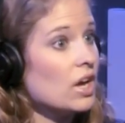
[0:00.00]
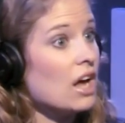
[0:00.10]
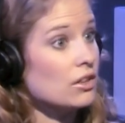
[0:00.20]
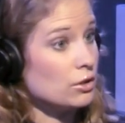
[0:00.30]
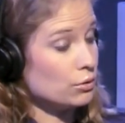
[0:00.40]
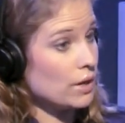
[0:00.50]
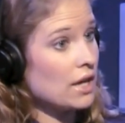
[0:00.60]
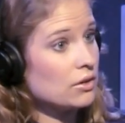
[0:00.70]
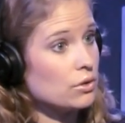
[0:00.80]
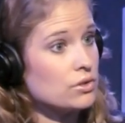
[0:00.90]
a little
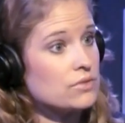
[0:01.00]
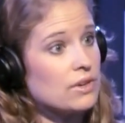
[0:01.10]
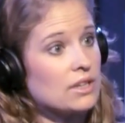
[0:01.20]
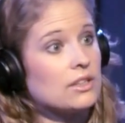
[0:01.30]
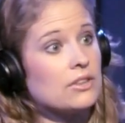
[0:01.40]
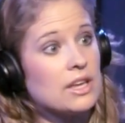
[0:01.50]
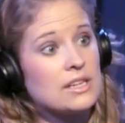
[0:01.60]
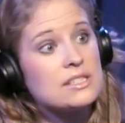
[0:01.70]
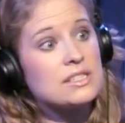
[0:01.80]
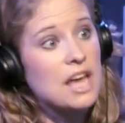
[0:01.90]
radical is the fact that they
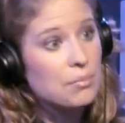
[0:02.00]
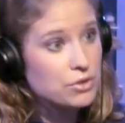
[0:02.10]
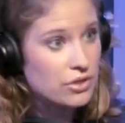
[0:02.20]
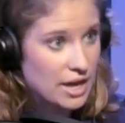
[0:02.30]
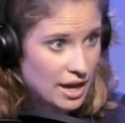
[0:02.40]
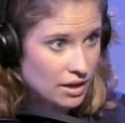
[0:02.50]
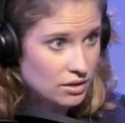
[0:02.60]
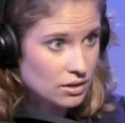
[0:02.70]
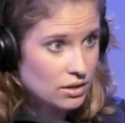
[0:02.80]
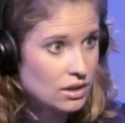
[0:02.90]
accept that
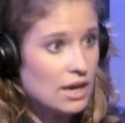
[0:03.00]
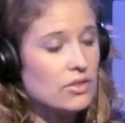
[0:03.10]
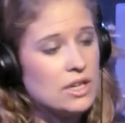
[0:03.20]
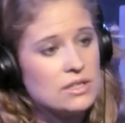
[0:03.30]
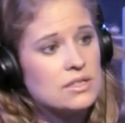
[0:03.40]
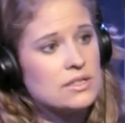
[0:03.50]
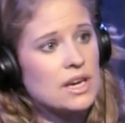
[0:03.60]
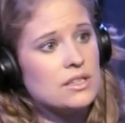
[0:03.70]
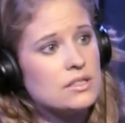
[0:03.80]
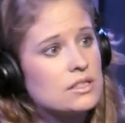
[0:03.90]
Right. and they
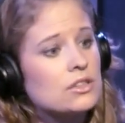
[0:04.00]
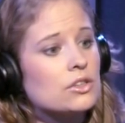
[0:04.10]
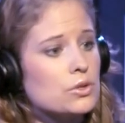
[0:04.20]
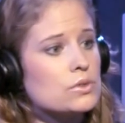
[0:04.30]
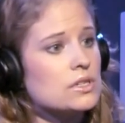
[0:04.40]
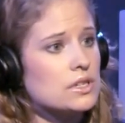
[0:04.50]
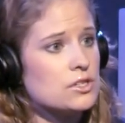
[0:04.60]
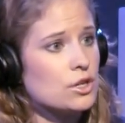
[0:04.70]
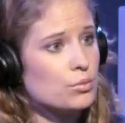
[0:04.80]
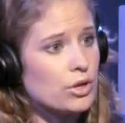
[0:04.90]
decide to still use it
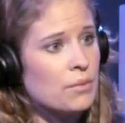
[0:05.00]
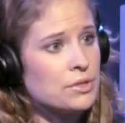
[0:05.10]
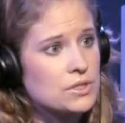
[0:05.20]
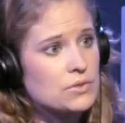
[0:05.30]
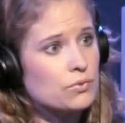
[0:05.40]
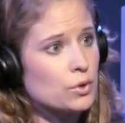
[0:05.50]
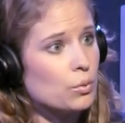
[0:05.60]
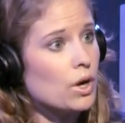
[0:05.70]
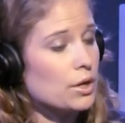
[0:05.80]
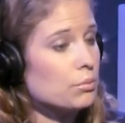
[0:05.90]
as their premise for
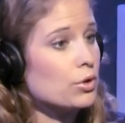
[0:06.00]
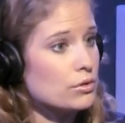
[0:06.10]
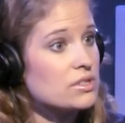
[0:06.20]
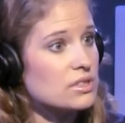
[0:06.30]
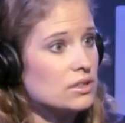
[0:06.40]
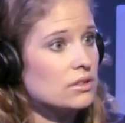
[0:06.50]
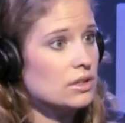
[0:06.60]
what a person